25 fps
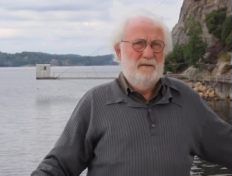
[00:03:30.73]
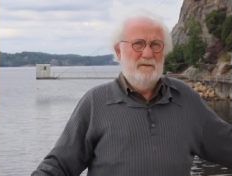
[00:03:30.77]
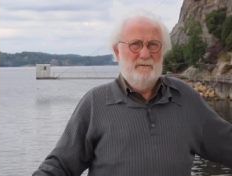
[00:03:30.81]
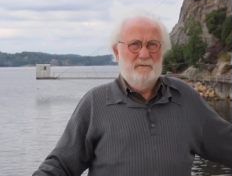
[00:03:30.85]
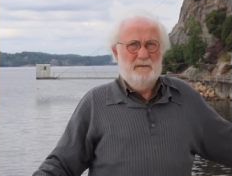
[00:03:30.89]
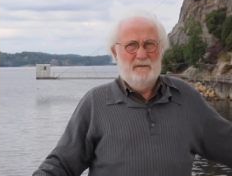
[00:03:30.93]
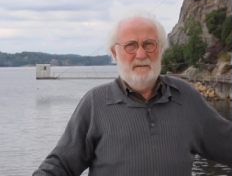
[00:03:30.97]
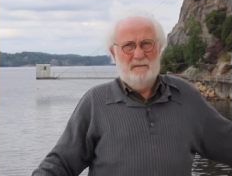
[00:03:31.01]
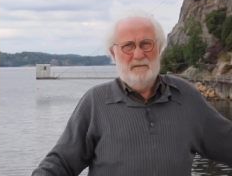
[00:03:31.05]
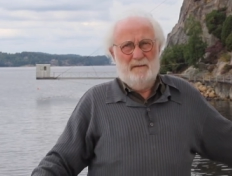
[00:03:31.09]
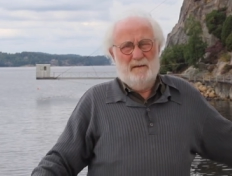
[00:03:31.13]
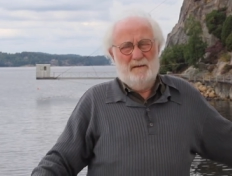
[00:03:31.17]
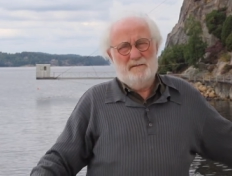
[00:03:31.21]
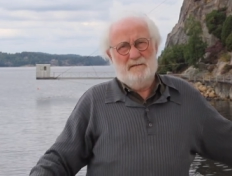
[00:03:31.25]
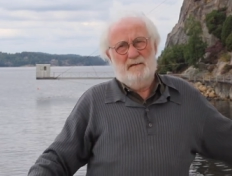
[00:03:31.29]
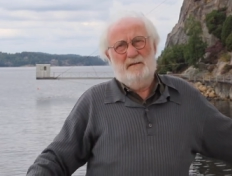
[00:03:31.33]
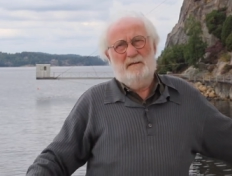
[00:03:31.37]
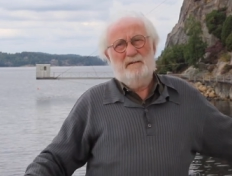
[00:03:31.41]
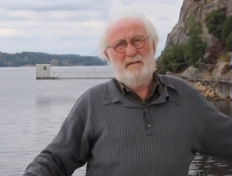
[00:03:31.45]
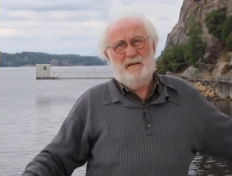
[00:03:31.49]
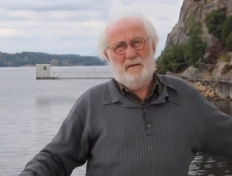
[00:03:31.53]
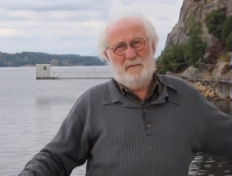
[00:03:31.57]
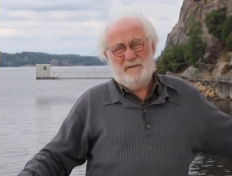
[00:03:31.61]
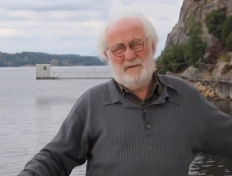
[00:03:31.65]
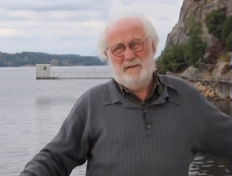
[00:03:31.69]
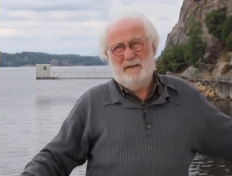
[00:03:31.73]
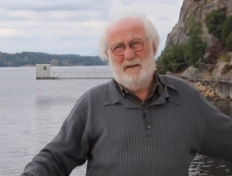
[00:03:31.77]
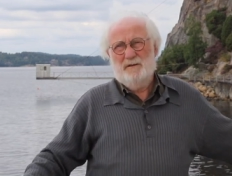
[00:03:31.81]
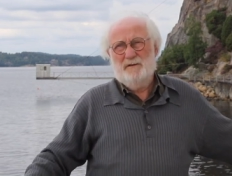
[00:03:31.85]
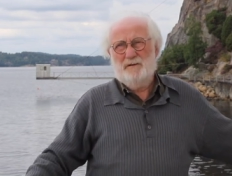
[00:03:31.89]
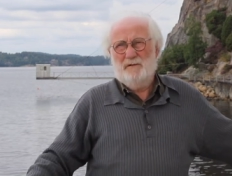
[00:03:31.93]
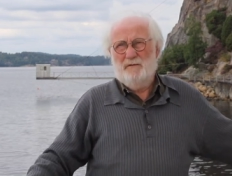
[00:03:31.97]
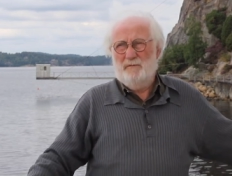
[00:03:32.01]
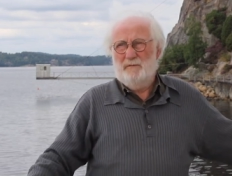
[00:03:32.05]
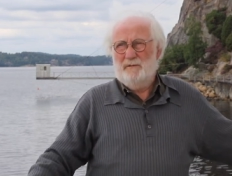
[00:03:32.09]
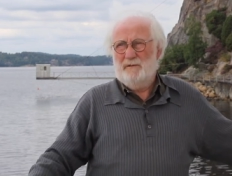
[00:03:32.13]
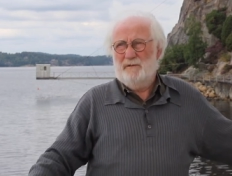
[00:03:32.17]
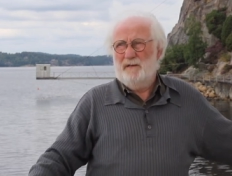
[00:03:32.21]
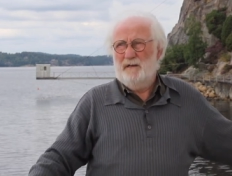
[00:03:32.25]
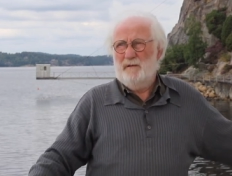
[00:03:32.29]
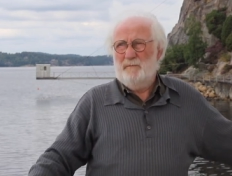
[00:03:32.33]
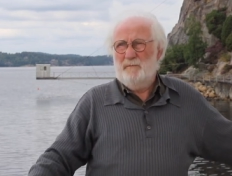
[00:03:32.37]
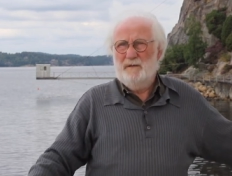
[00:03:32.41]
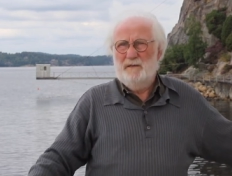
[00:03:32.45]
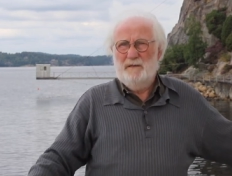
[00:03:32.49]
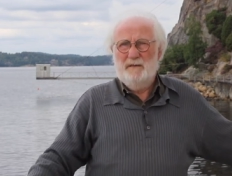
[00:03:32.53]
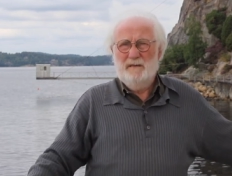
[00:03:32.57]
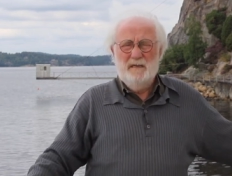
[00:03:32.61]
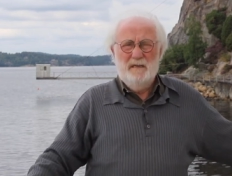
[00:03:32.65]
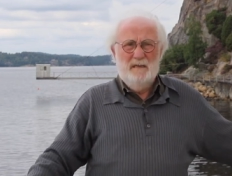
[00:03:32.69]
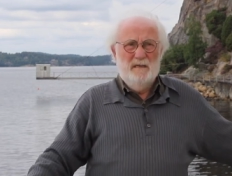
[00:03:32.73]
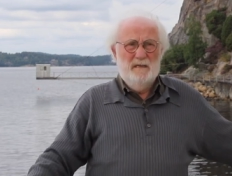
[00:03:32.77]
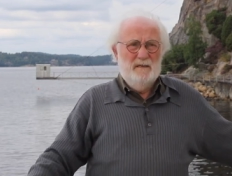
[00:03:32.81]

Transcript: No, nothing substantial would happen.